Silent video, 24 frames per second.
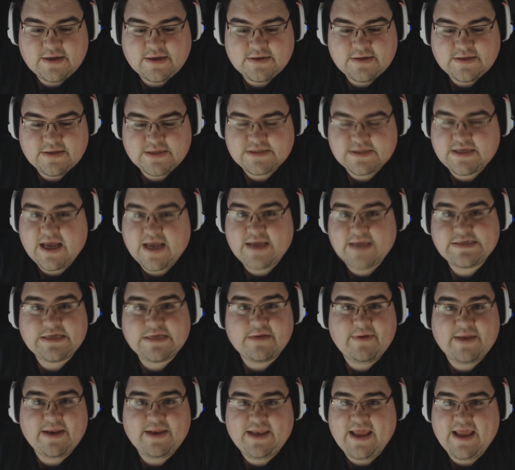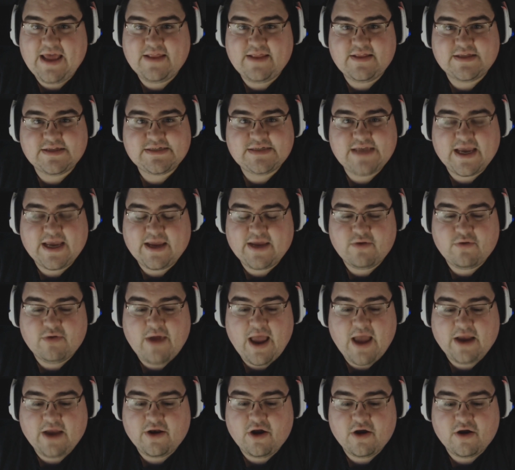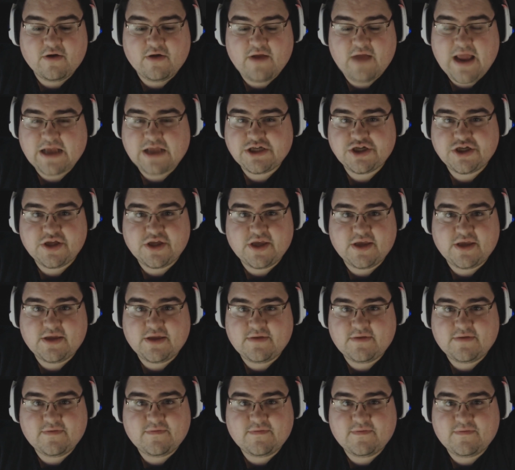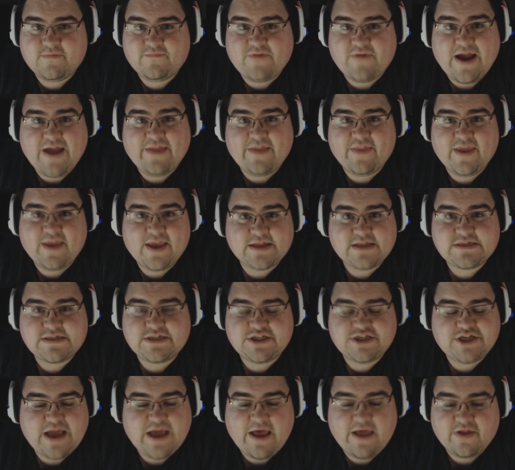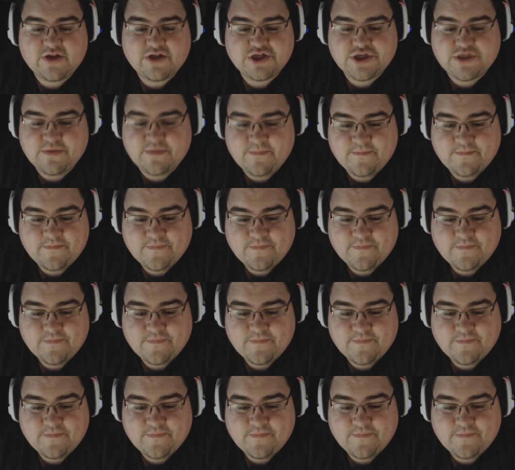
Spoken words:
this guy's going to be dead the second Ragnar actually finally gets to challenge him.